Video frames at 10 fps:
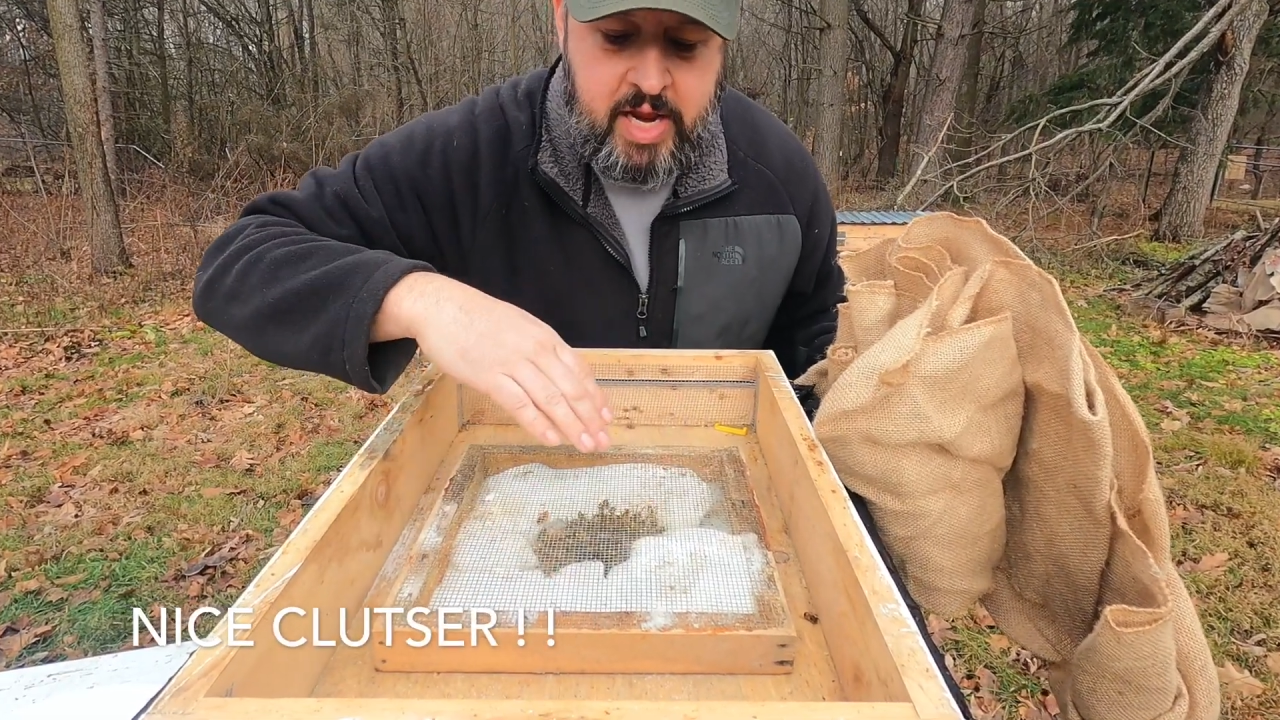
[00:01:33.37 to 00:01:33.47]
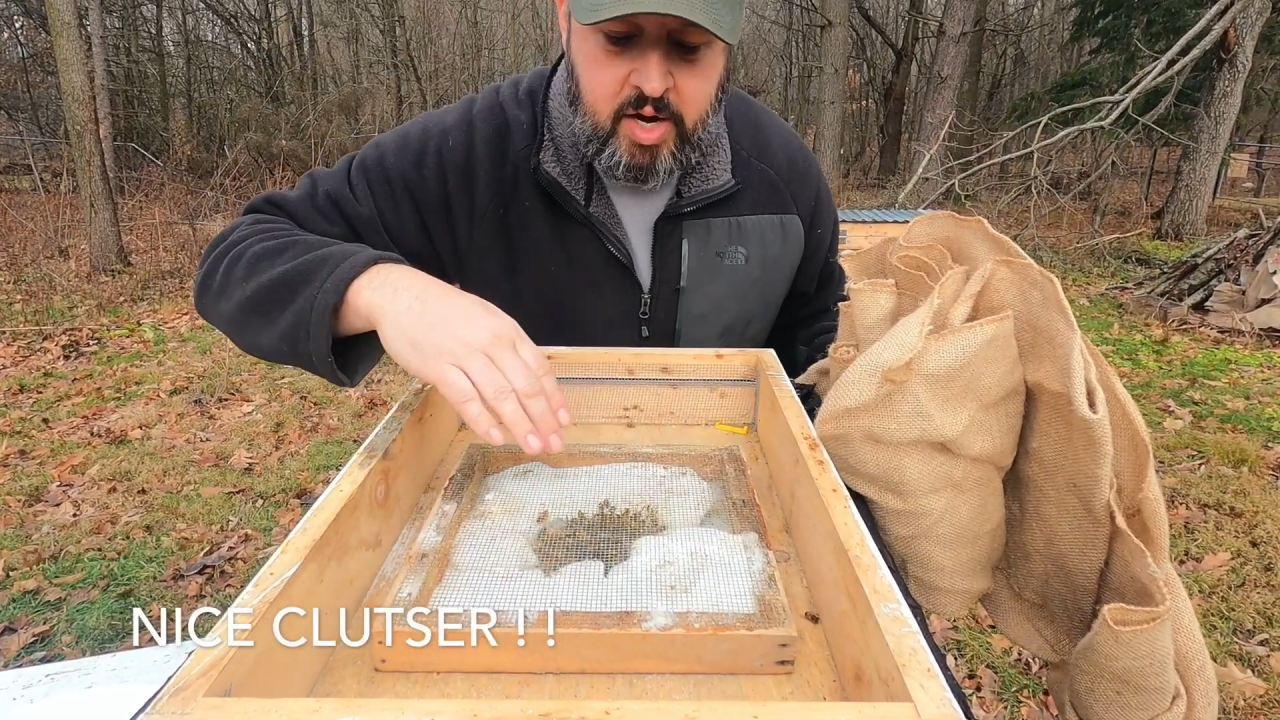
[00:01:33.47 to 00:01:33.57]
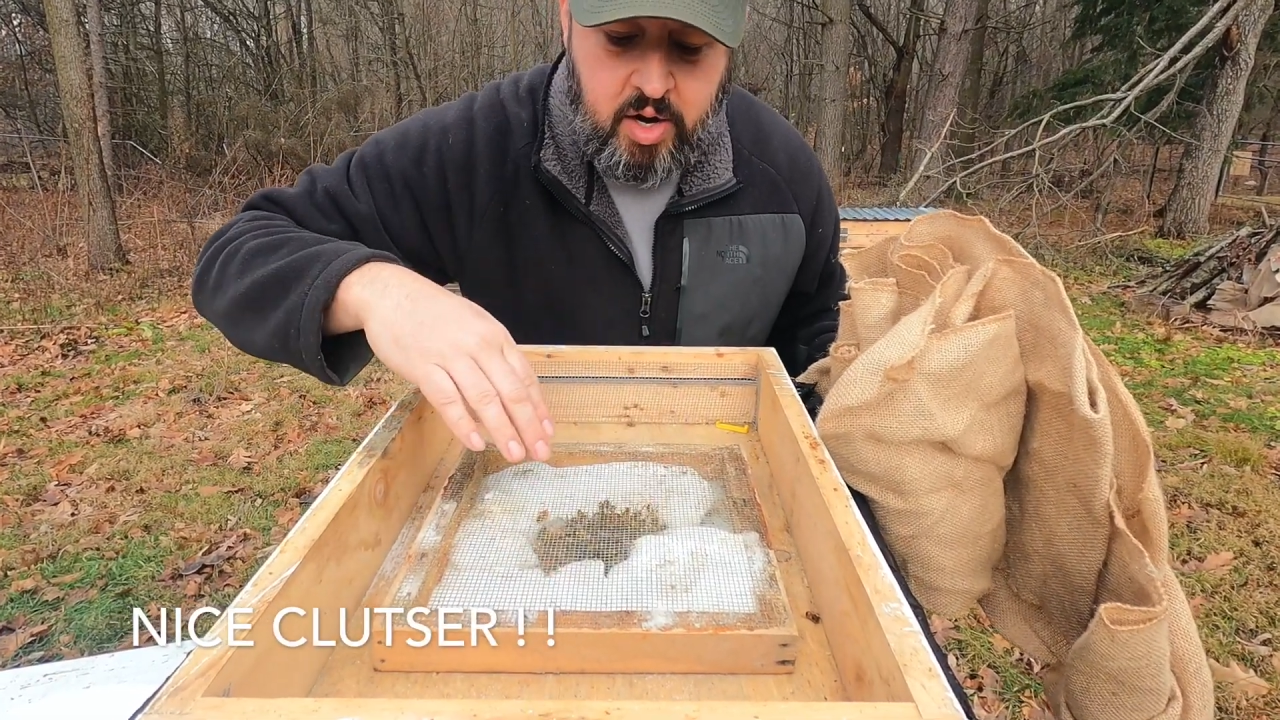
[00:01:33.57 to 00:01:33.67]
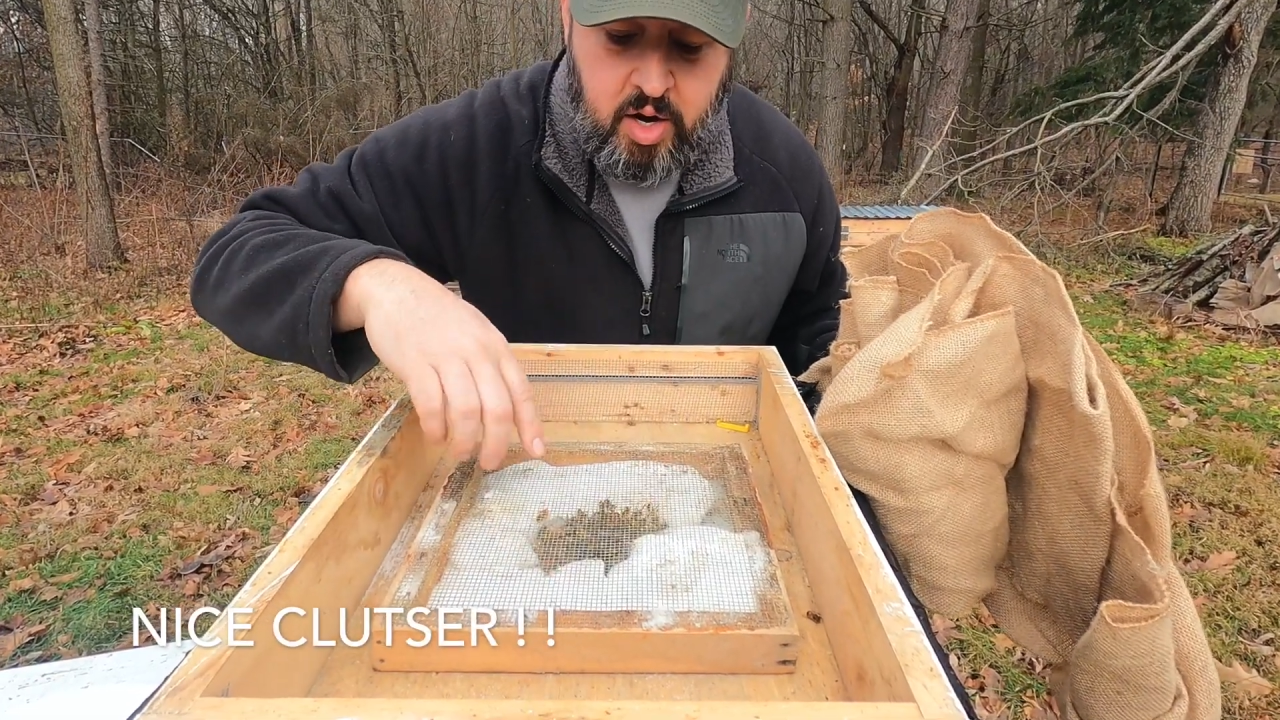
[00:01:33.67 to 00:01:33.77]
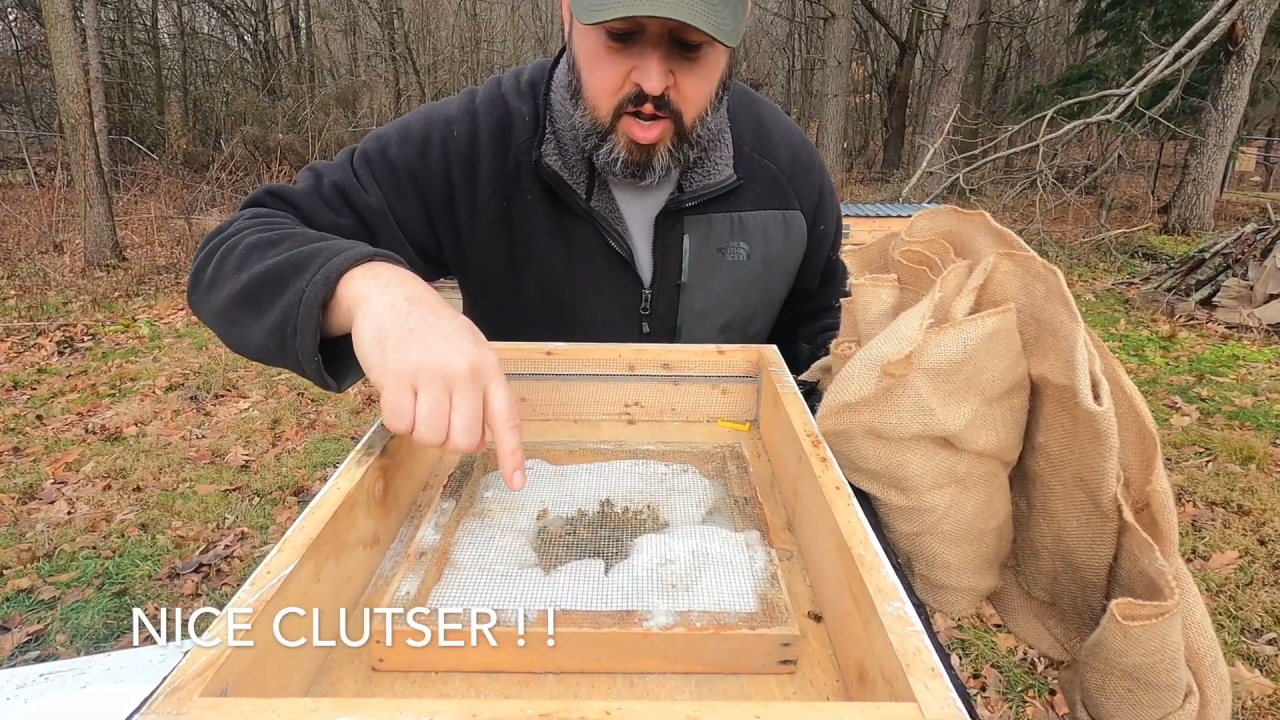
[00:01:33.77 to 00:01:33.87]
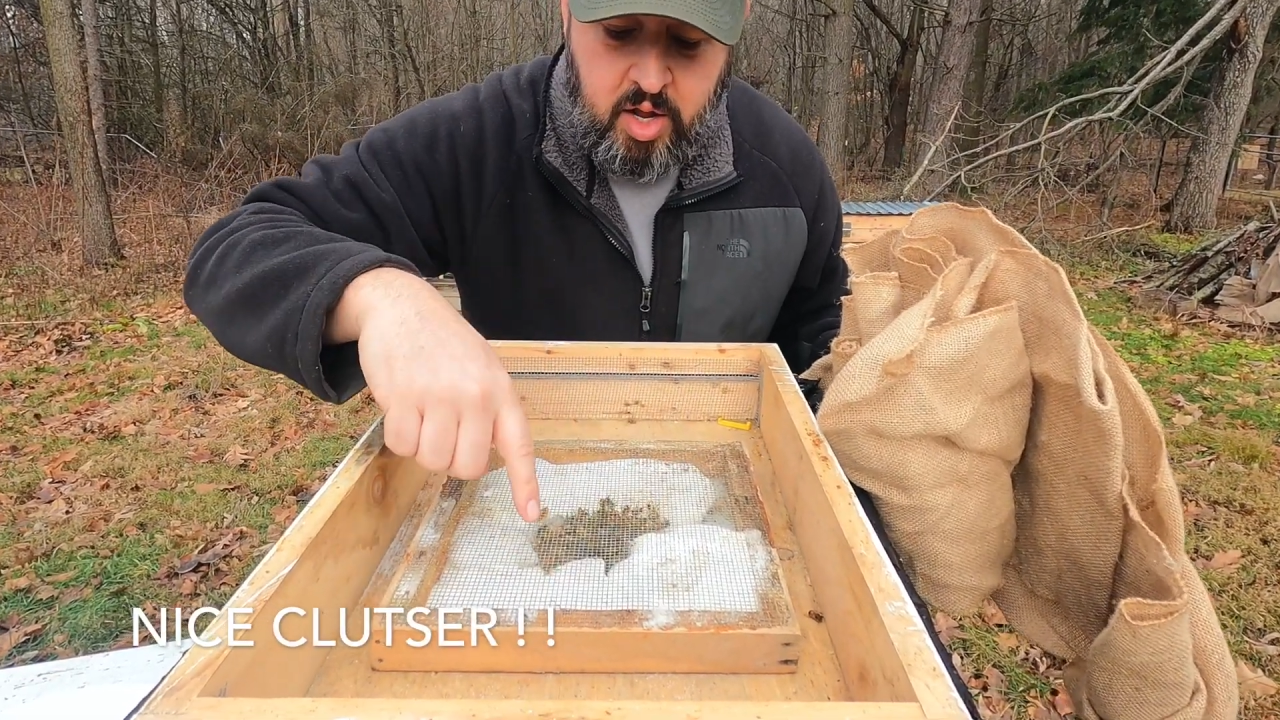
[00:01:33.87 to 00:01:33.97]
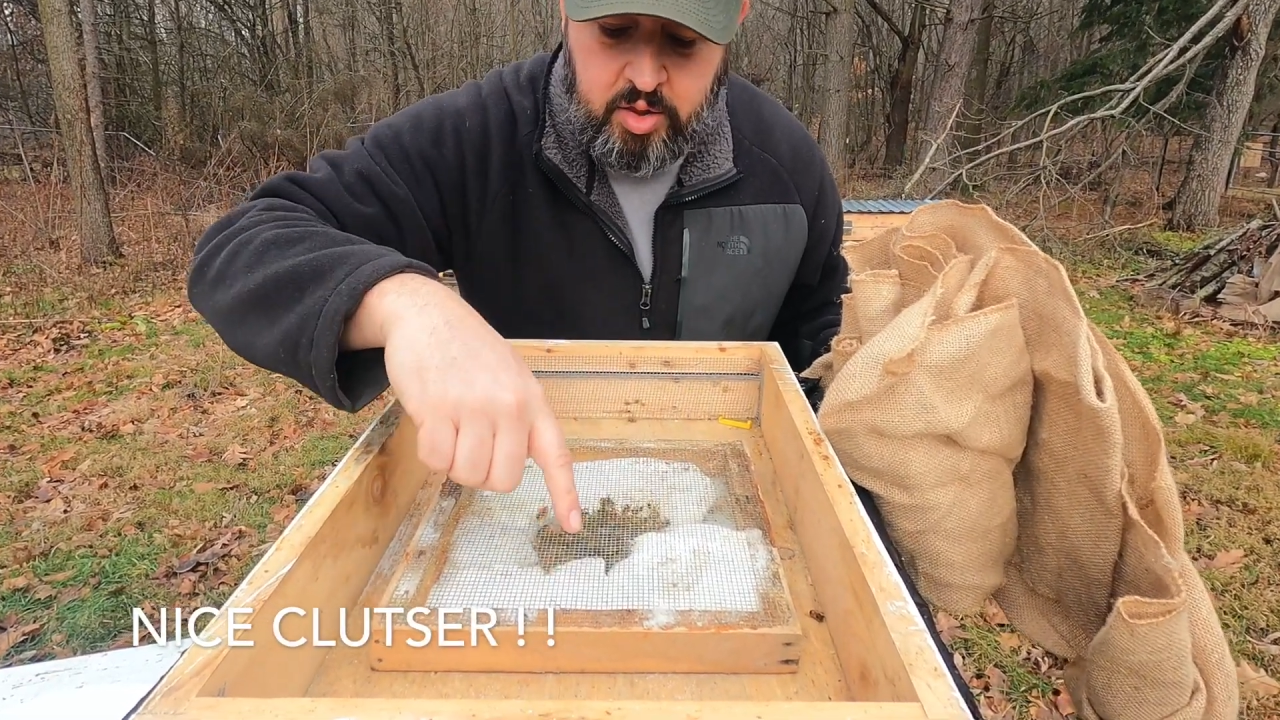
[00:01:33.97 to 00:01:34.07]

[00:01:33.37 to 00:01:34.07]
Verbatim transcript: here.